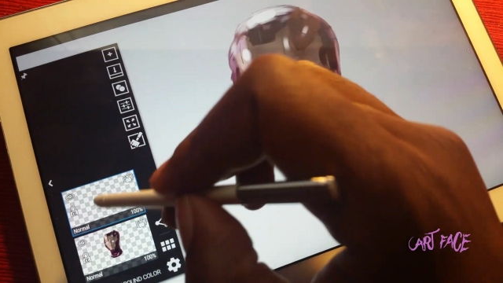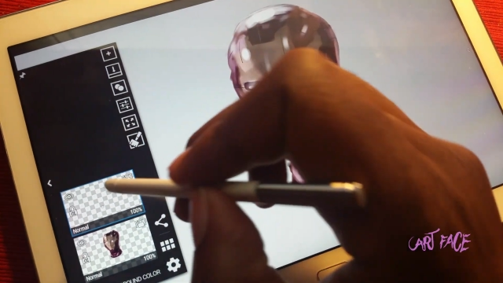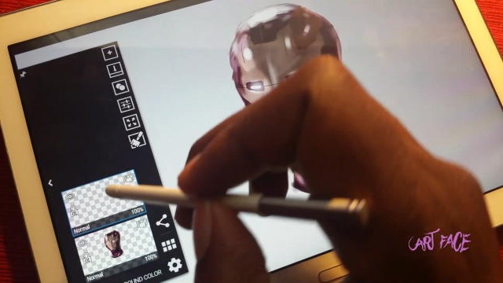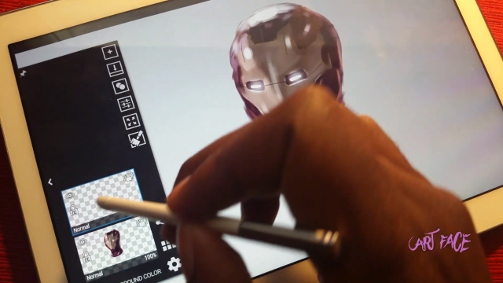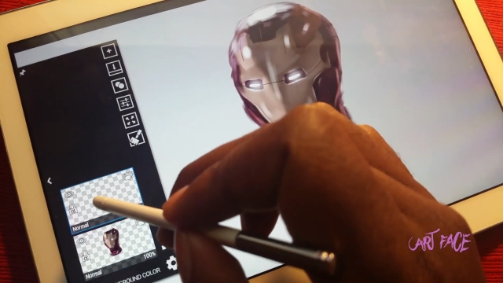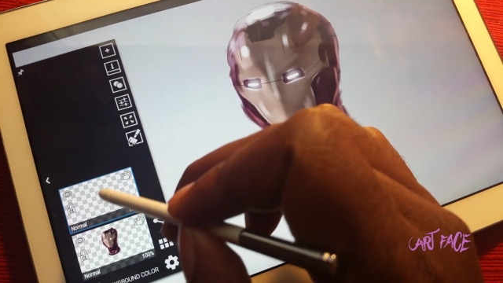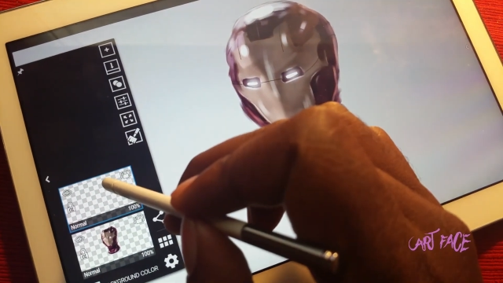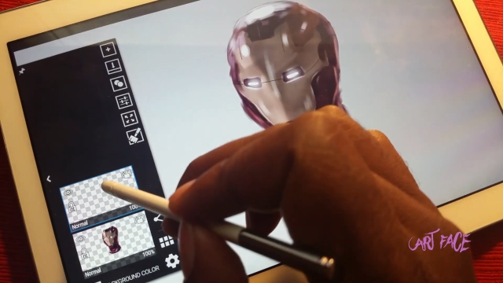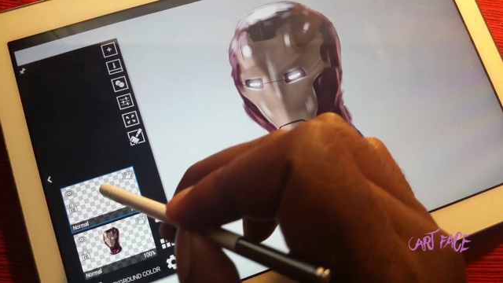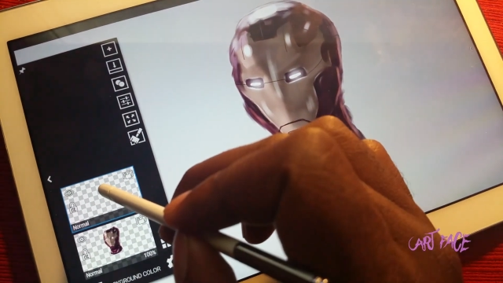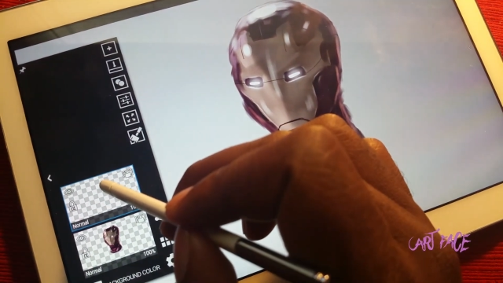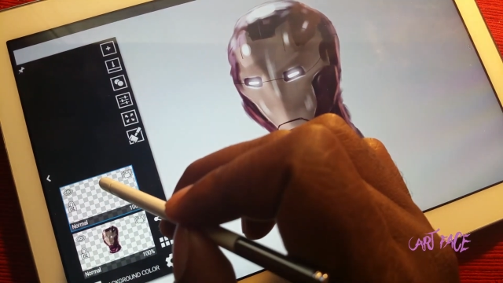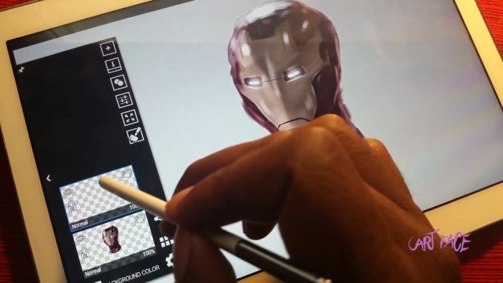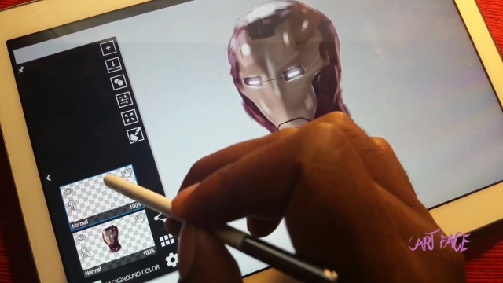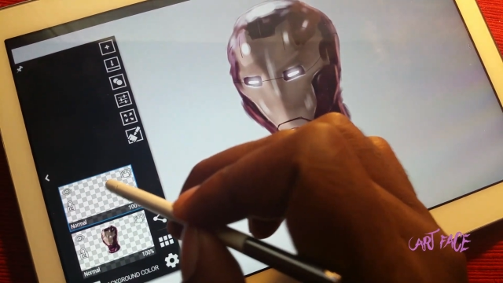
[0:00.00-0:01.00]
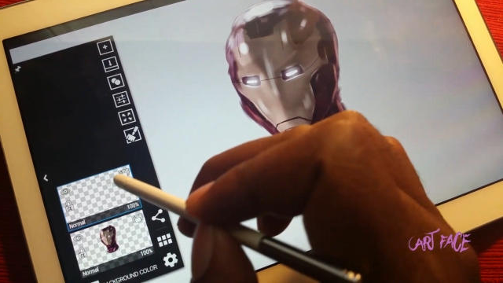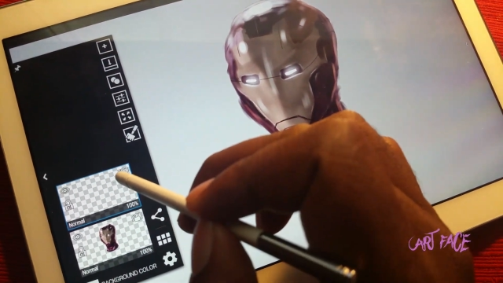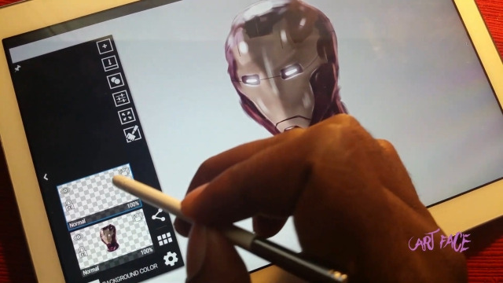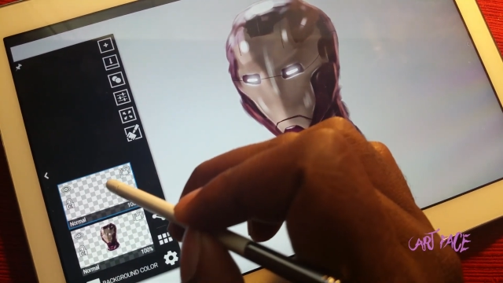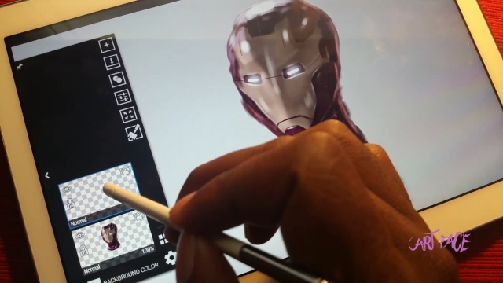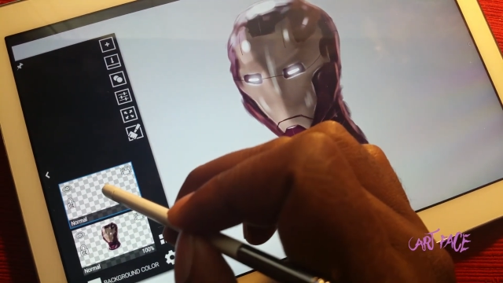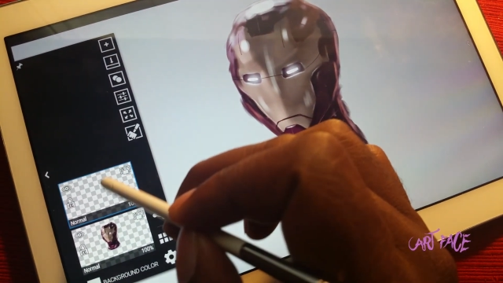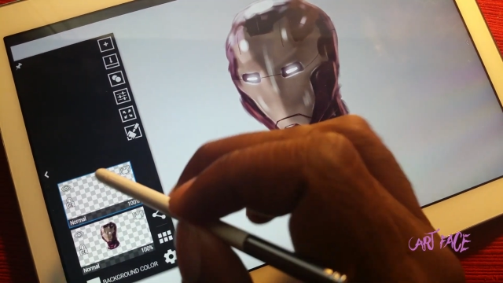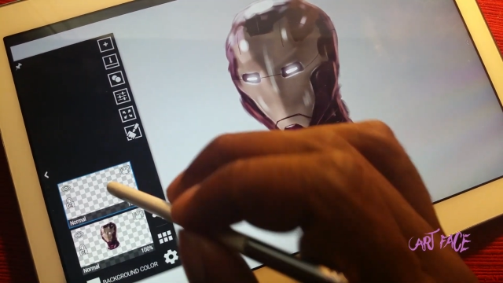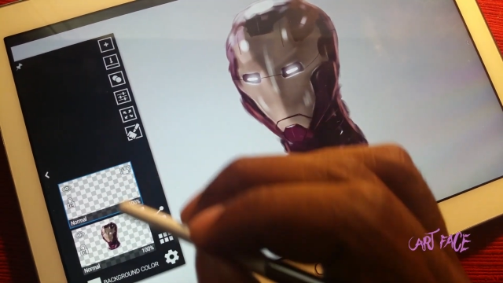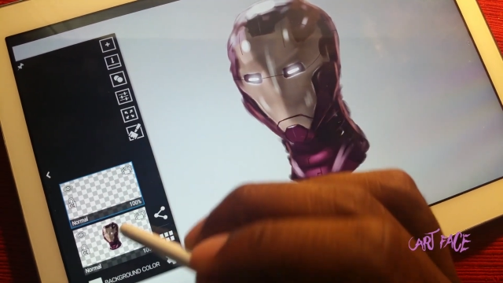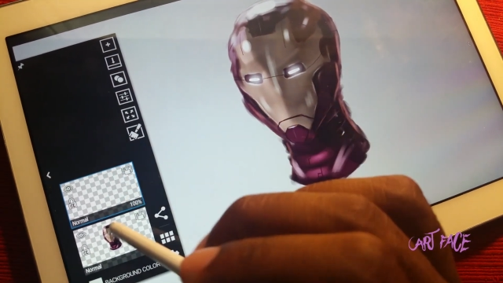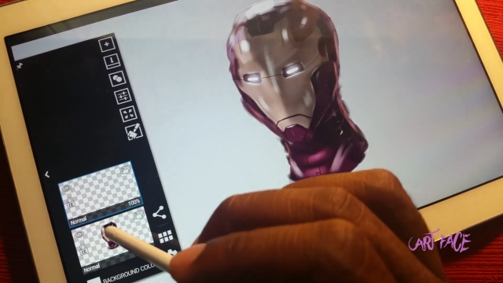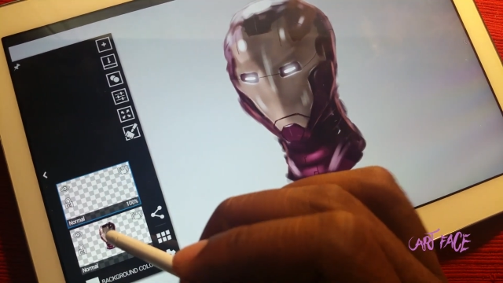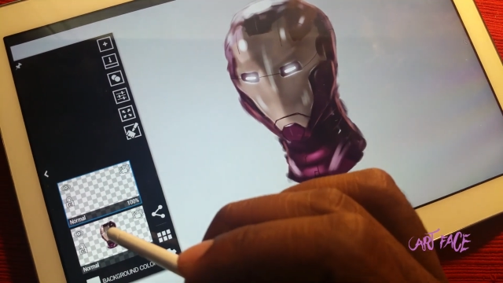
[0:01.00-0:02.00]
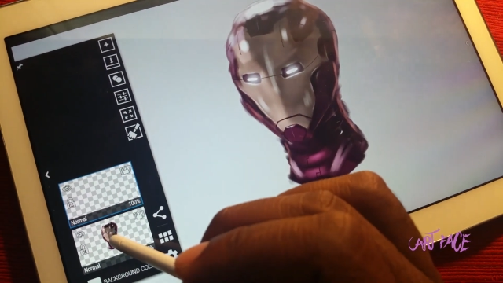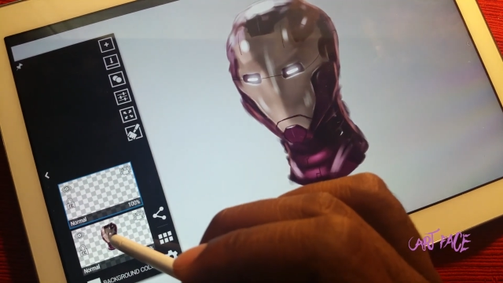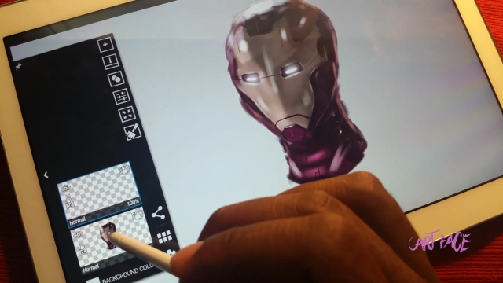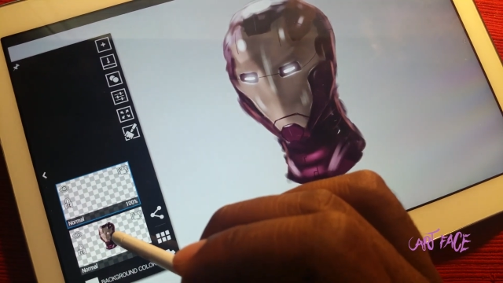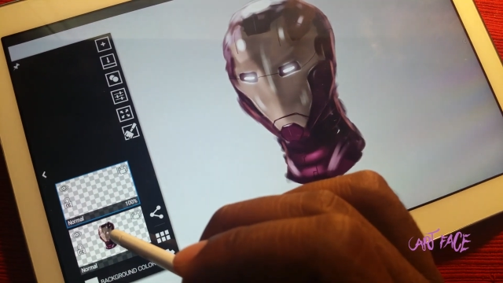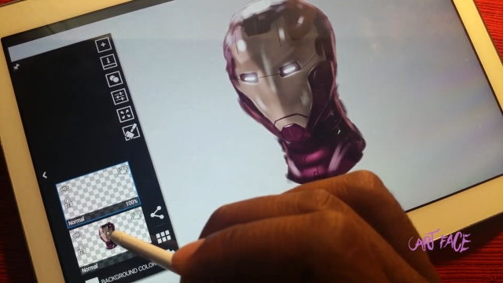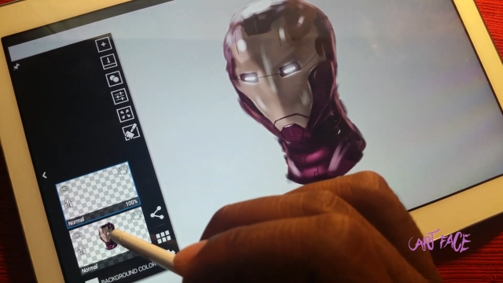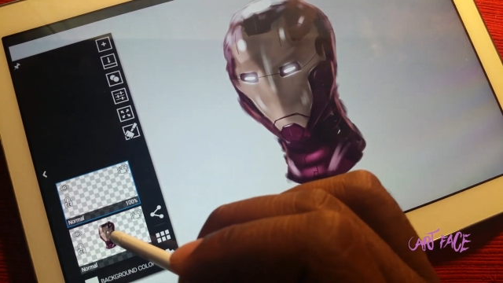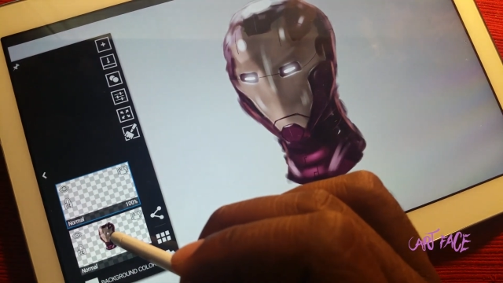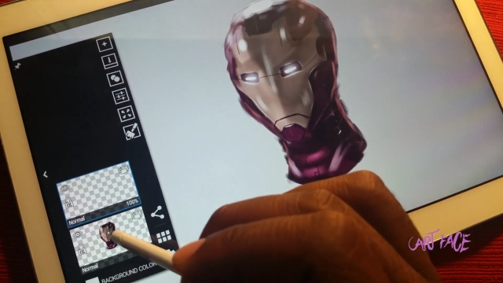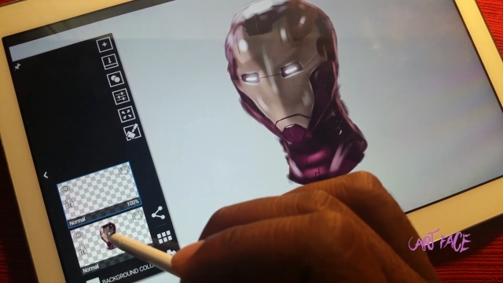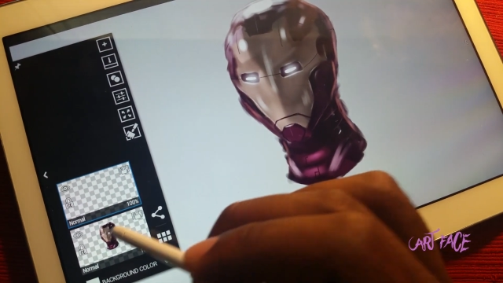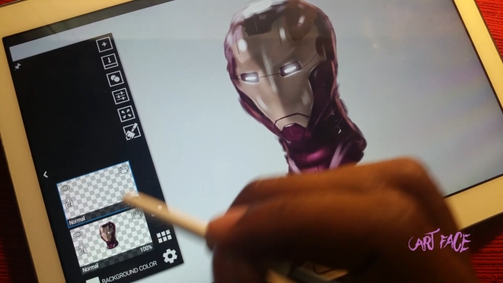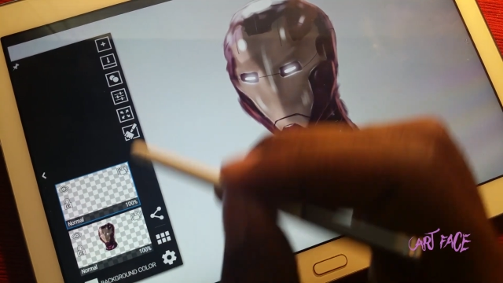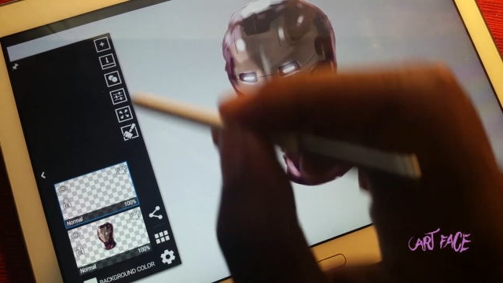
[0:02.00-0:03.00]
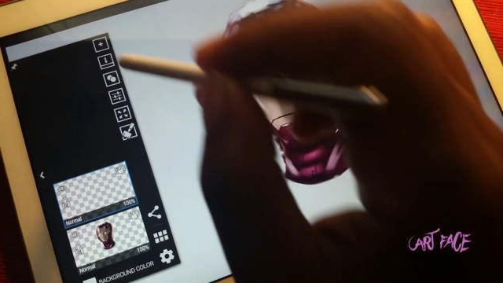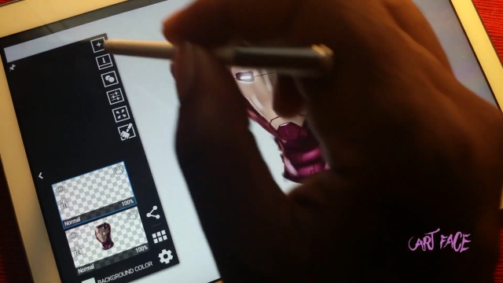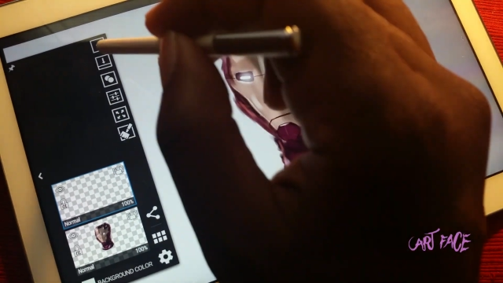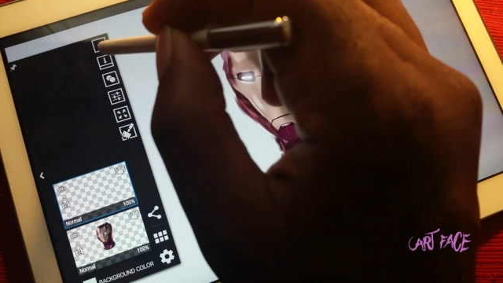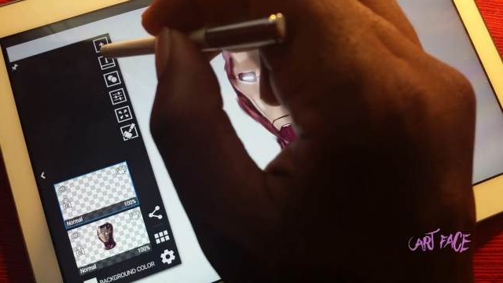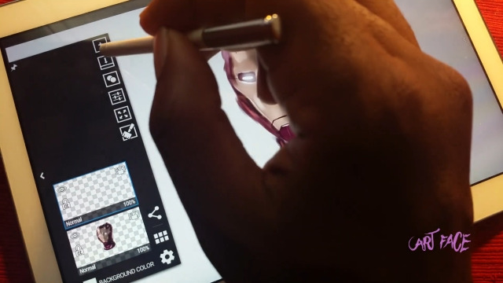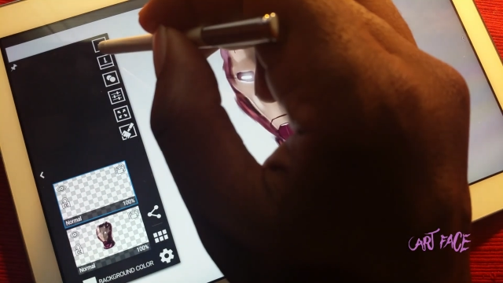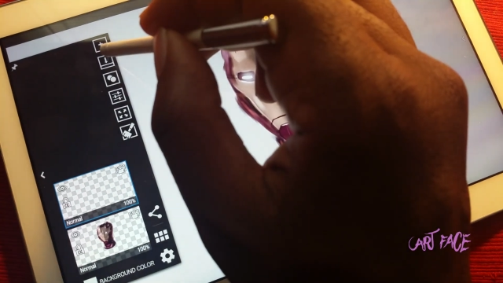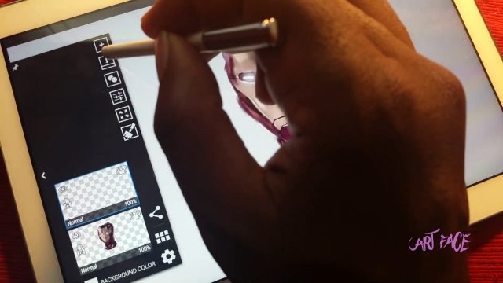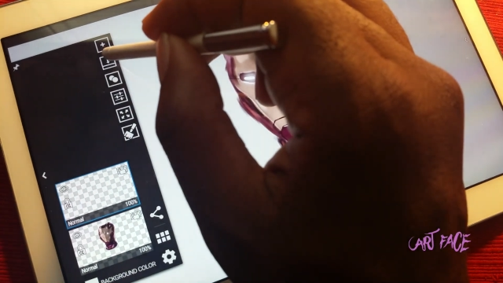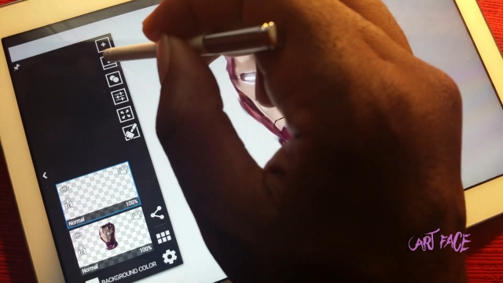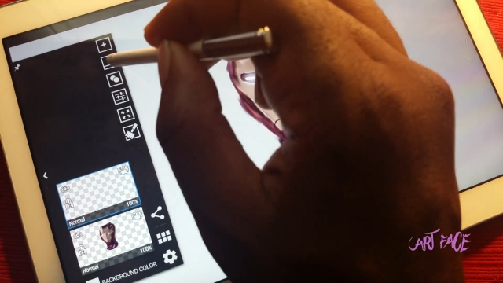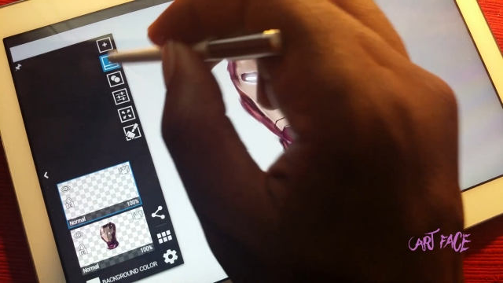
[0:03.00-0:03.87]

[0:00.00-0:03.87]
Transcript: (no speaker visible)